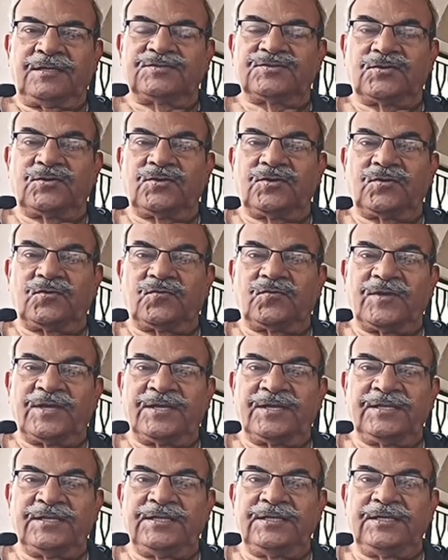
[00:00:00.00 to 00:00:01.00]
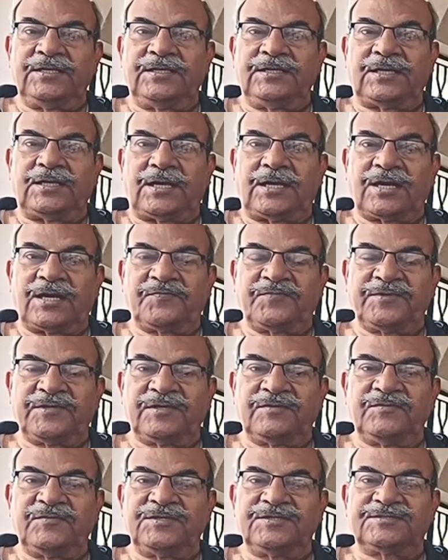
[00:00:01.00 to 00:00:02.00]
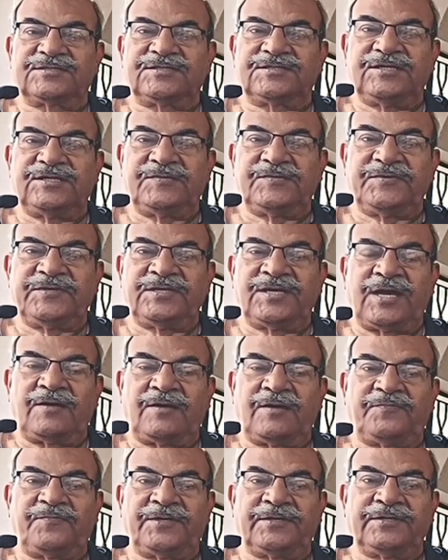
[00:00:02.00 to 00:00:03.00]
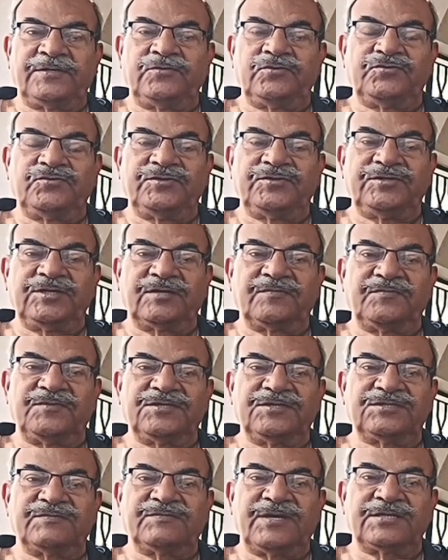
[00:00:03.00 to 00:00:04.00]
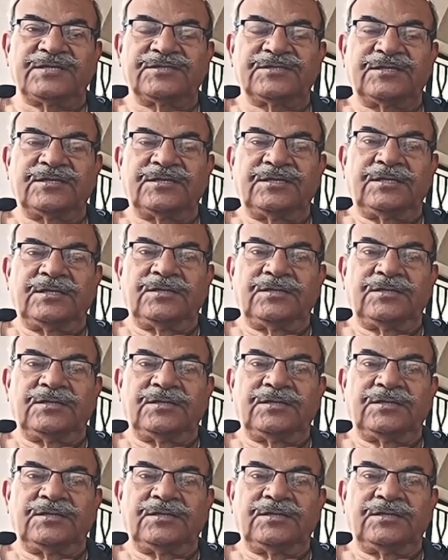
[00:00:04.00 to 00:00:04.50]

So when the RPM is creeping up and you hear mismatch,